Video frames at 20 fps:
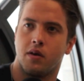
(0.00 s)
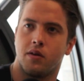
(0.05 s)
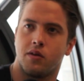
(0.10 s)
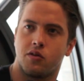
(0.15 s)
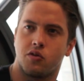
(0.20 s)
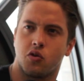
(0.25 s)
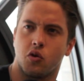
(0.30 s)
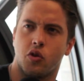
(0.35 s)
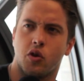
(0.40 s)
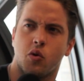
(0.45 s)

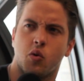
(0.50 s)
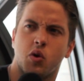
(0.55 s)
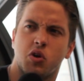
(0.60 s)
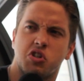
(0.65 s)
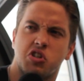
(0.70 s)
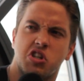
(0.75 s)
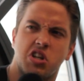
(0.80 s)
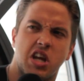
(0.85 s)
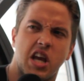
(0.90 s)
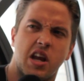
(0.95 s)
So there
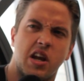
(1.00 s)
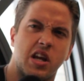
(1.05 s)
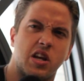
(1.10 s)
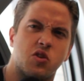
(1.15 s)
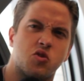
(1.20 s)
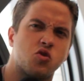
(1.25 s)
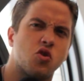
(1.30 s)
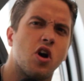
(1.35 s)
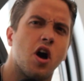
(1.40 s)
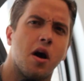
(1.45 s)
wasn't any
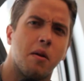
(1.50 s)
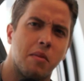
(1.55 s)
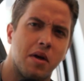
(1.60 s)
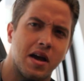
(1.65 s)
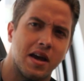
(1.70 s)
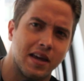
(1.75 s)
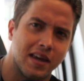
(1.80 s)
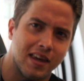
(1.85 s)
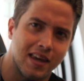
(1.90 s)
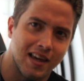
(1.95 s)
drama,
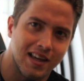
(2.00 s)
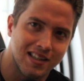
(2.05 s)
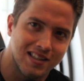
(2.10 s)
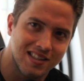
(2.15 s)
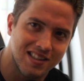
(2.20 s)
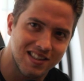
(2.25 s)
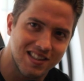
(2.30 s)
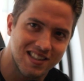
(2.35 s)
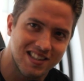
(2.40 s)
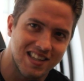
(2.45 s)
I
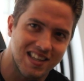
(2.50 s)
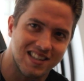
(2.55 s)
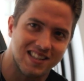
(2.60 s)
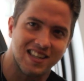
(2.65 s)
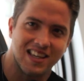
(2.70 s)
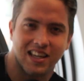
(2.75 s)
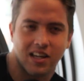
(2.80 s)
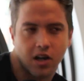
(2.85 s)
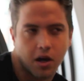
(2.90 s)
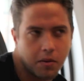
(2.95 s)
guess, in the
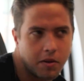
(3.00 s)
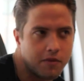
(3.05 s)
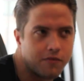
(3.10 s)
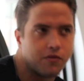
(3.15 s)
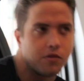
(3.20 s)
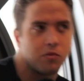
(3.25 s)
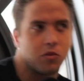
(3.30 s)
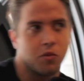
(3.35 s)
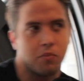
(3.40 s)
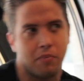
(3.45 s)
sense coming
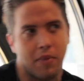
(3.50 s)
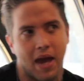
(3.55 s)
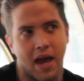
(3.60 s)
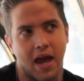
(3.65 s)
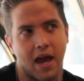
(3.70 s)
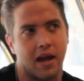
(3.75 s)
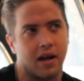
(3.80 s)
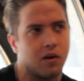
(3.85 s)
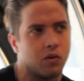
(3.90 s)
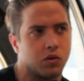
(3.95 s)
from the
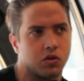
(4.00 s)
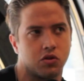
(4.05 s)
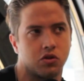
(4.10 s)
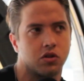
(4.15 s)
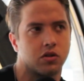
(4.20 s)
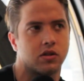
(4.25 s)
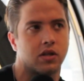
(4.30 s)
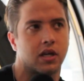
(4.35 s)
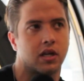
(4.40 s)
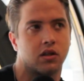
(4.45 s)
band. It was
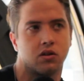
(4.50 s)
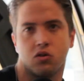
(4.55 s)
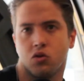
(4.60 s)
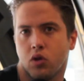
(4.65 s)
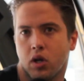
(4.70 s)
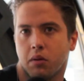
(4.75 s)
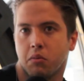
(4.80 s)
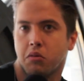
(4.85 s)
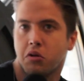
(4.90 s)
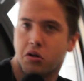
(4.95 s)
just
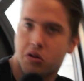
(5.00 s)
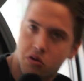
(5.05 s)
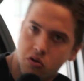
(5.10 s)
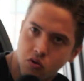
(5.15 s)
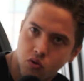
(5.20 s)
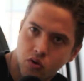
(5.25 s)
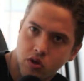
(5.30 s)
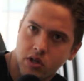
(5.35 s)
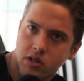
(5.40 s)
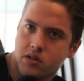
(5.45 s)
dude, I'm gonna
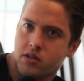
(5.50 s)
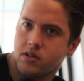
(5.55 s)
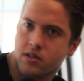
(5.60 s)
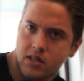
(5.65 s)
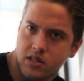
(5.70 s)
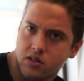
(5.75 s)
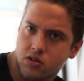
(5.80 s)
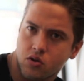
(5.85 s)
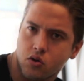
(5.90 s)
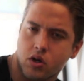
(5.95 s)
do this. Is
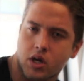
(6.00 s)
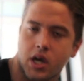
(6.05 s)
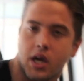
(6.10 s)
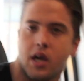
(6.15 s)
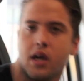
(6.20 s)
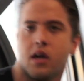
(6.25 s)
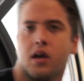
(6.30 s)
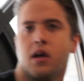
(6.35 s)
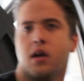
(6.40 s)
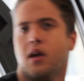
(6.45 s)
this
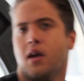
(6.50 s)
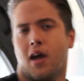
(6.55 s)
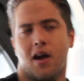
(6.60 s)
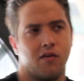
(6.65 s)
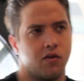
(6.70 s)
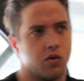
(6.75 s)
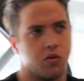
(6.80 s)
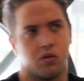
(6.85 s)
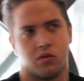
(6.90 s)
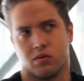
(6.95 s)
okay?
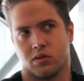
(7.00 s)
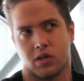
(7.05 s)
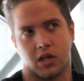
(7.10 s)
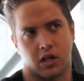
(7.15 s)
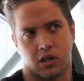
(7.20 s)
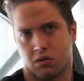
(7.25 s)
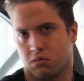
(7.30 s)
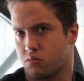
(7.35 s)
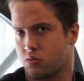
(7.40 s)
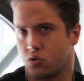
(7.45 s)
Everyone
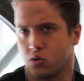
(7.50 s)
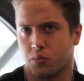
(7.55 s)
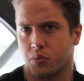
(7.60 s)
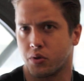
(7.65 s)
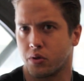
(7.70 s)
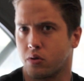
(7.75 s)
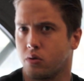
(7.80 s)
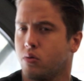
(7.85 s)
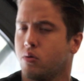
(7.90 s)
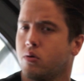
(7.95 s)
was
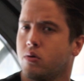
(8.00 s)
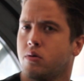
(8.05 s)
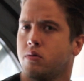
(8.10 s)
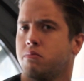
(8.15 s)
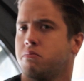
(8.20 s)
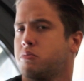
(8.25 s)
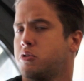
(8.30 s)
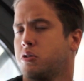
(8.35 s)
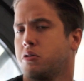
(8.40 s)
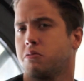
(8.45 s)
super
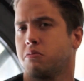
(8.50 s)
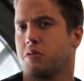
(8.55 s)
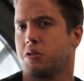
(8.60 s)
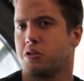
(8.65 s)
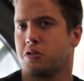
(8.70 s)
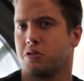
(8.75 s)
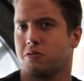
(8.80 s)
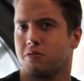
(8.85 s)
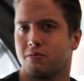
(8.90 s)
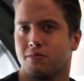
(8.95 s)
cool, so we
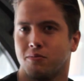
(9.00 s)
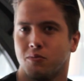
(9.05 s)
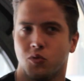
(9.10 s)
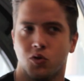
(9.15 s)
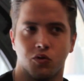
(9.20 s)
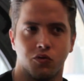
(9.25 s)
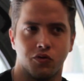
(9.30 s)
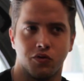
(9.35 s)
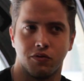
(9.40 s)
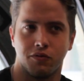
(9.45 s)
just
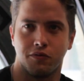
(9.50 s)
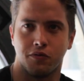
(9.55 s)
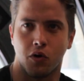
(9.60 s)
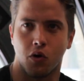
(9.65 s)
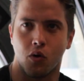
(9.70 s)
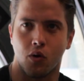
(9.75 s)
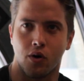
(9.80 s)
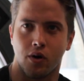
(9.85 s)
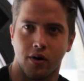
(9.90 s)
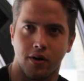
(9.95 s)
moved
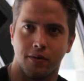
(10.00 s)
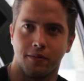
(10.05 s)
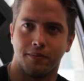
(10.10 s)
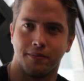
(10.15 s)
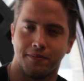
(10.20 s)
forward.